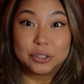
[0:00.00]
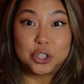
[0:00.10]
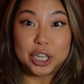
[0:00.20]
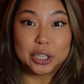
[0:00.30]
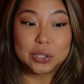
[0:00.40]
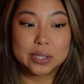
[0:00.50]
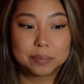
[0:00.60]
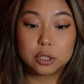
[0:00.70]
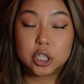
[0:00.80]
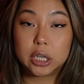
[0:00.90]

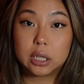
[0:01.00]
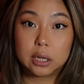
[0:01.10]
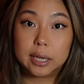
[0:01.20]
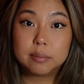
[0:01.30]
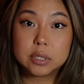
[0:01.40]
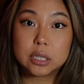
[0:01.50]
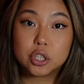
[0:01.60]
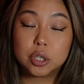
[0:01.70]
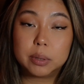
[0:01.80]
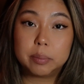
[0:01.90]
Chills. She claimed
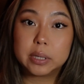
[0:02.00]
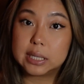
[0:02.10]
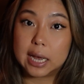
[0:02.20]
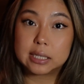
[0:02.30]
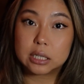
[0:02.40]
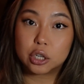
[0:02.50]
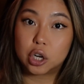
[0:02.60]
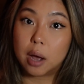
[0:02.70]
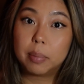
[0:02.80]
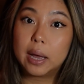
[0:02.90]
to be possessed
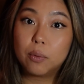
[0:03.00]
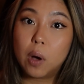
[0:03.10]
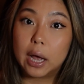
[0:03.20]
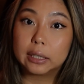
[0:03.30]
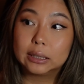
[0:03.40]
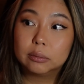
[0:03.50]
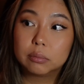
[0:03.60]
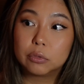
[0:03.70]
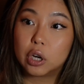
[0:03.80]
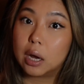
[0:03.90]
not by one,
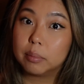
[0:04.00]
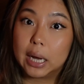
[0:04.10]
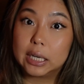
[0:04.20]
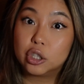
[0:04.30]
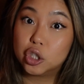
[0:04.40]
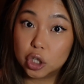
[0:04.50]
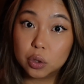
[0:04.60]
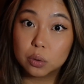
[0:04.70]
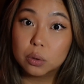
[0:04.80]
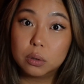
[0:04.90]
not by
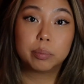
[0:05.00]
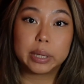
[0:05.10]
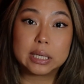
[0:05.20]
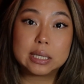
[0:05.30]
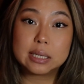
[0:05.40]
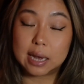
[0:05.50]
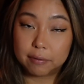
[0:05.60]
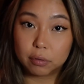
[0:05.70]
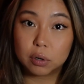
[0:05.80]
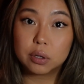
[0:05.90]
two, but
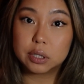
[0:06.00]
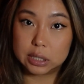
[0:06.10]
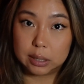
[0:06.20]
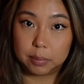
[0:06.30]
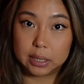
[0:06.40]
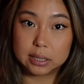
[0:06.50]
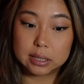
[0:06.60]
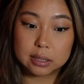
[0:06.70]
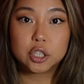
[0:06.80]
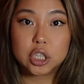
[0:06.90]
several
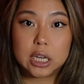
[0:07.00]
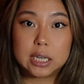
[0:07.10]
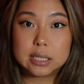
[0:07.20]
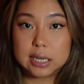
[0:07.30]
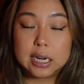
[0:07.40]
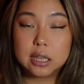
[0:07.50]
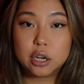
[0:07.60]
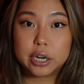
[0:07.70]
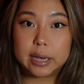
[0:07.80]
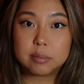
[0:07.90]
demons. She stated
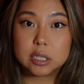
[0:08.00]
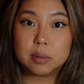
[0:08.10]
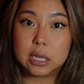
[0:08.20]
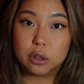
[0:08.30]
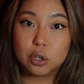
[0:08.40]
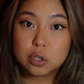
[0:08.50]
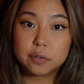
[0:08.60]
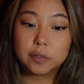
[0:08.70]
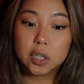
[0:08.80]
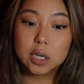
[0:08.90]
their names to be
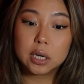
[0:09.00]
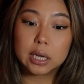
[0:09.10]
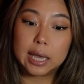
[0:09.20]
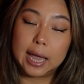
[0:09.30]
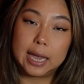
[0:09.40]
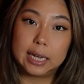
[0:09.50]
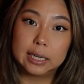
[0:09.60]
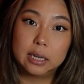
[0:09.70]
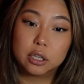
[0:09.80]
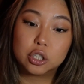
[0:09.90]
Lucifer,
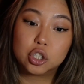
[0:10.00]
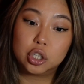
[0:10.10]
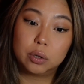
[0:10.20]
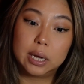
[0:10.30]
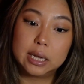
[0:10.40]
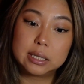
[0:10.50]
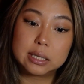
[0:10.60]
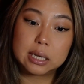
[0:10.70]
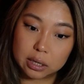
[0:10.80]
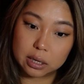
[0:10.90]
Cain,
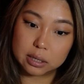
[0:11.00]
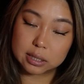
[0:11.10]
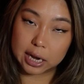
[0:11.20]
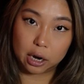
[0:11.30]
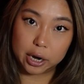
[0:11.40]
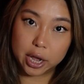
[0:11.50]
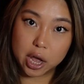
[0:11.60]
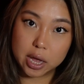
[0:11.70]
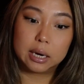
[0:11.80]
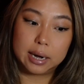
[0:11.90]
Judas,
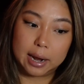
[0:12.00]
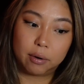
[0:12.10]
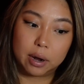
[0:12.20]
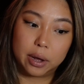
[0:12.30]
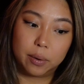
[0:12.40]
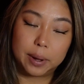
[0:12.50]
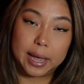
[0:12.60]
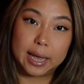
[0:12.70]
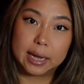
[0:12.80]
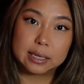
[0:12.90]
Iscariot, Nero,
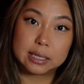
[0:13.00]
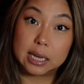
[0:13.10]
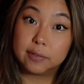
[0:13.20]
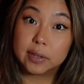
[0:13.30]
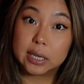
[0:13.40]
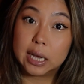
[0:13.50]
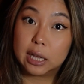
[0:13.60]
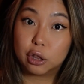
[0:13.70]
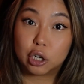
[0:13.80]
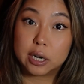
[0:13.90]
and even
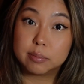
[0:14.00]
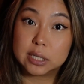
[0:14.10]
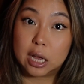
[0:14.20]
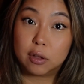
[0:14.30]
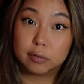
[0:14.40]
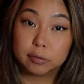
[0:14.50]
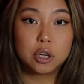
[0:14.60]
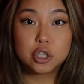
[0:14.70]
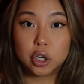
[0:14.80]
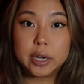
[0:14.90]
Hitler himself.
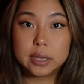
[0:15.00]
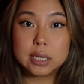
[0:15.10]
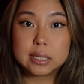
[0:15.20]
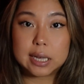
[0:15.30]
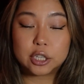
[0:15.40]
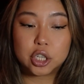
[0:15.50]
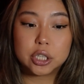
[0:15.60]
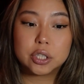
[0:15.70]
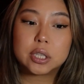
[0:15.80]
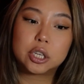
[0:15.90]
During these
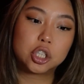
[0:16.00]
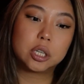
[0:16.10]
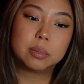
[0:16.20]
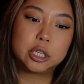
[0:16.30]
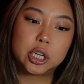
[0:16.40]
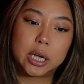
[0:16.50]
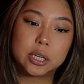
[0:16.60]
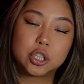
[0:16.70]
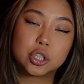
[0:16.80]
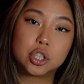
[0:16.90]
sessions, she'd be
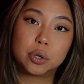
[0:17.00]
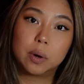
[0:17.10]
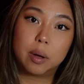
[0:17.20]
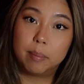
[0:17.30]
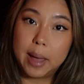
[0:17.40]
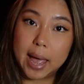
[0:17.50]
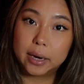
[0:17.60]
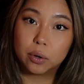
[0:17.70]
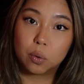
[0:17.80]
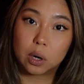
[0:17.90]
chained to a
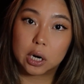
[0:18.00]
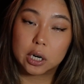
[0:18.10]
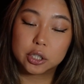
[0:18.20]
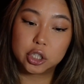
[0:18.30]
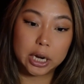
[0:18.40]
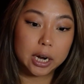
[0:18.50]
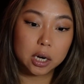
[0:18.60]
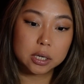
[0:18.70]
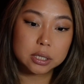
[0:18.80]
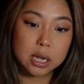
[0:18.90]
bed or
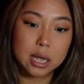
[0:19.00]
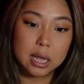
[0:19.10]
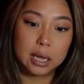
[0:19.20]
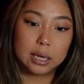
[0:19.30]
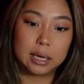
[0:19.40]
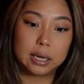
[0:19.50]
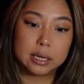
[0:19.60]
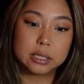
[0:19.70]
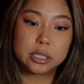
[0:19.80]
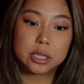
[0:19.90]
chairs,
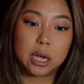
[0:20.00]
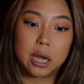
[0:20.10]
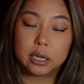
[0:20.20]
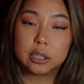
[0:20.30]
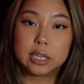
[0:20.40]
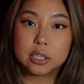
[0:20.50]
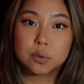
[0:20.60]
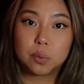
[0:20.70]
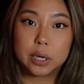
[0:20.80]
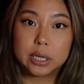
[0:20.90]
and
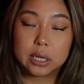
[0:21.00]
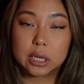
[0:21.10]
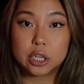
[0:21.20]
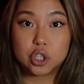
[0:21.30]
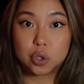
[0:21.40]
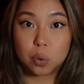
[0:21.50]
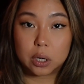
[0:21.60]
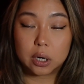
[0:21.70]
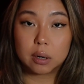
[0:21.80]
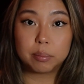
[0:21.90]
Annalise would
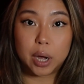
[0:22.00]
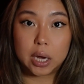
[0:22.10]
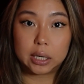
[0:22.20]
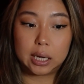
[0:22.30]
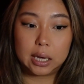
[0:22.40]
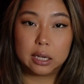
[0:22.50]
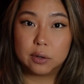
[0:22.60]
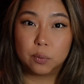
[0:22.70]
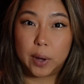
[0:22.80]
contort her body in